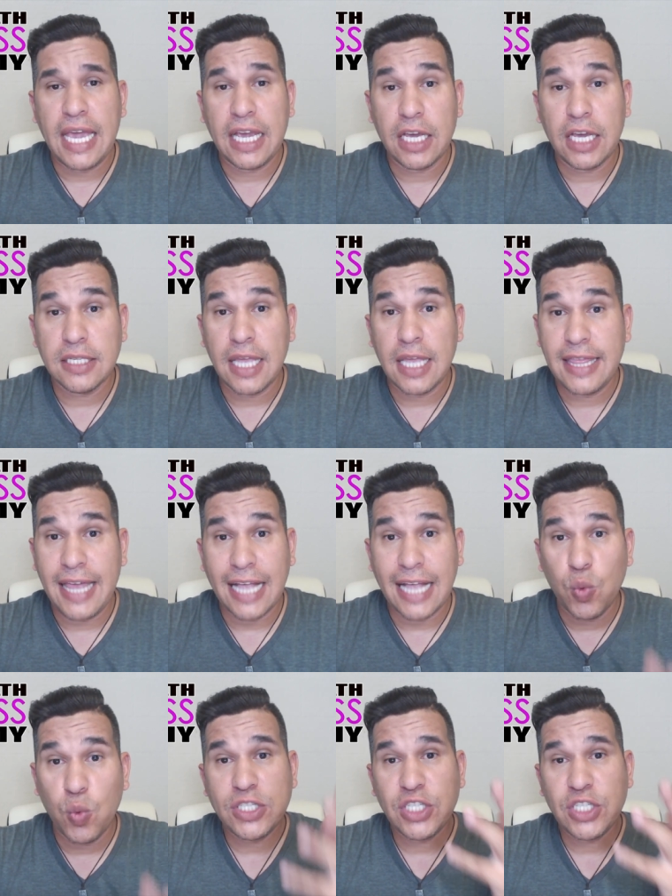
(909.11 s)
because
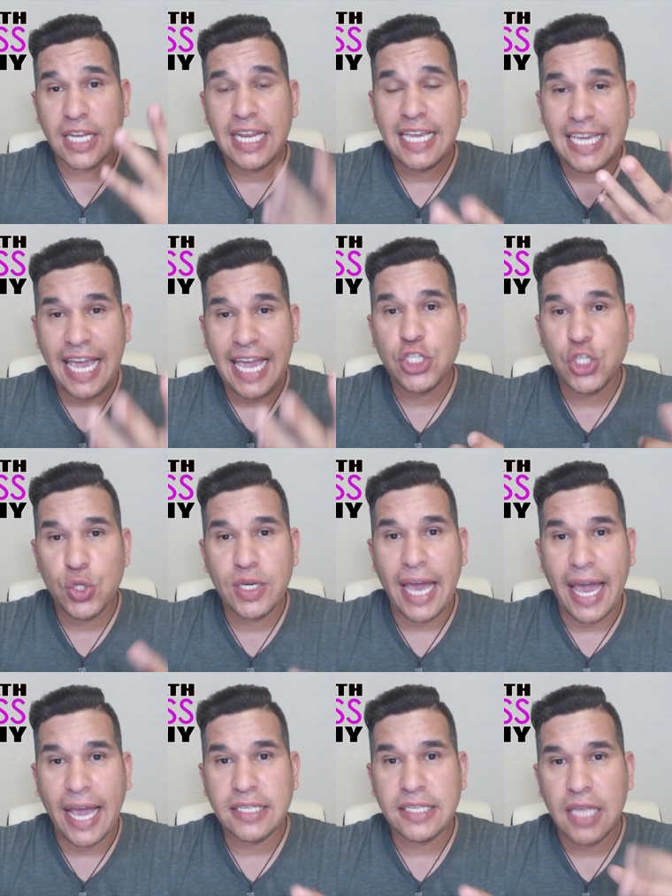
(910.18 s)
that's what's gonna get you
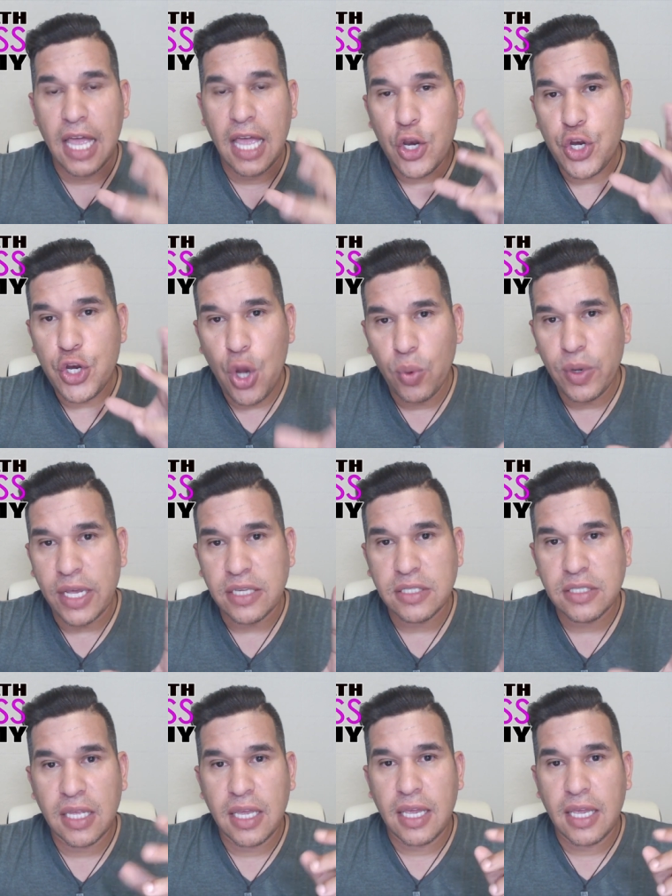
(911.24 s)
guys noticed.